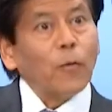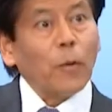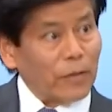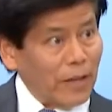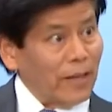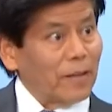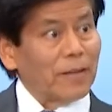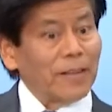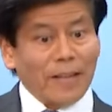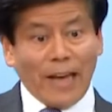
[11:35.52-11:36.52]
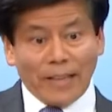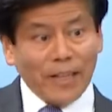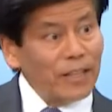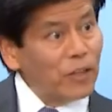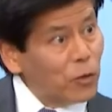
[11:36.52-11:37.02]
Well, and
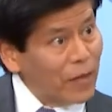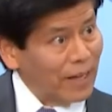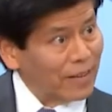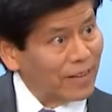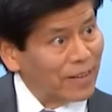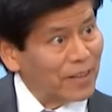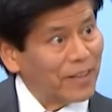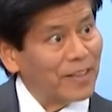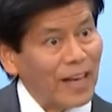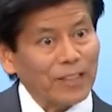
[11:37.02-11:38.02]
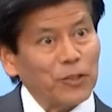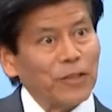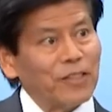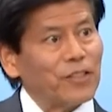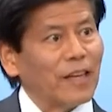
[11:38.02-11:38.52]
he knew that. He
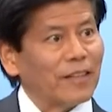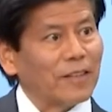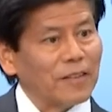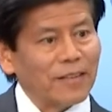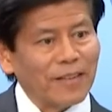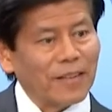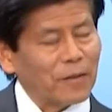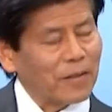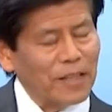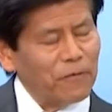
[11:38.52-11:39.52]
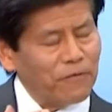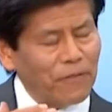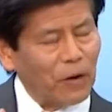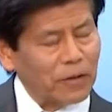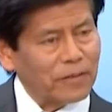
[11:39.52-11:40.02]
actually said he
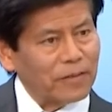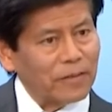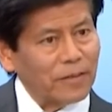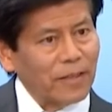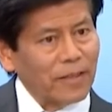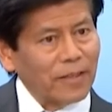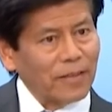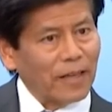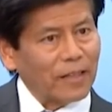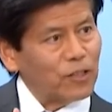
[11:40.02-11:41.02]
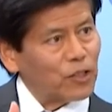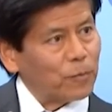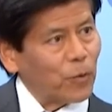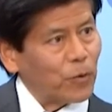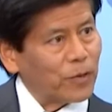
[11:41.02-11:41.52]
felt that his
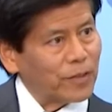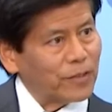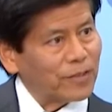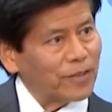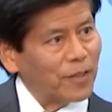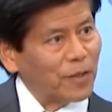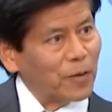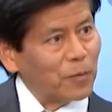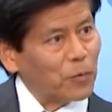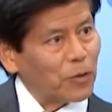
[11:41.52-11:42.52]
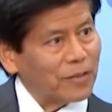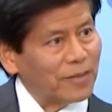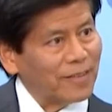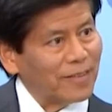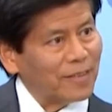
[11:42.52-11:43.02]
supporters would
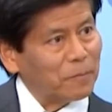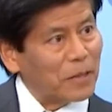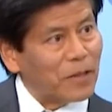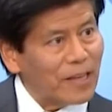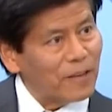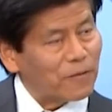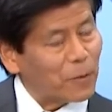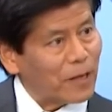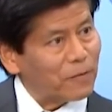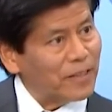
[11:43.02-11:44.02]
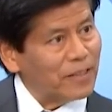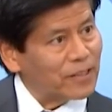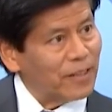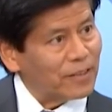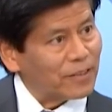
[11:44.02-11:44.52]
believe whatever he
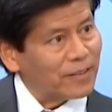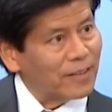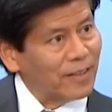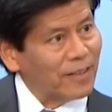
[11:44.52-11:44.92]
says.